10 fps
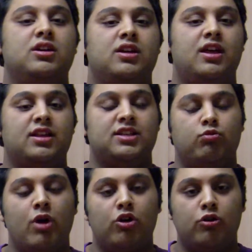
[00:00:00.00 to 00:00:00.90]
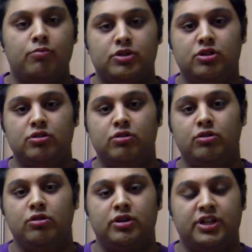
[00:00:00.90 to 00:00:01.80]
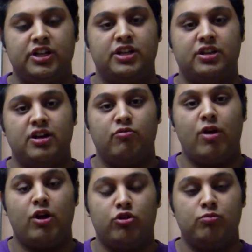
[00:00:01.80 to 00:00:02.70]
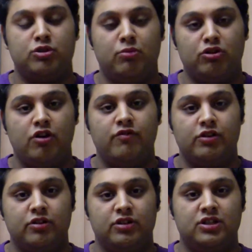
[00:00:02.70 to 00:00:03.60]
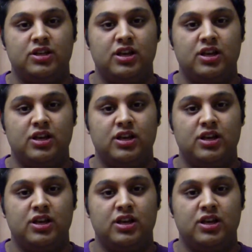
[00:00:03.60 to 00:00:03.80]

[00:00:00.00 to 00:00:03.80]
that said "Welcome to Welcome to Moldova, Cuz."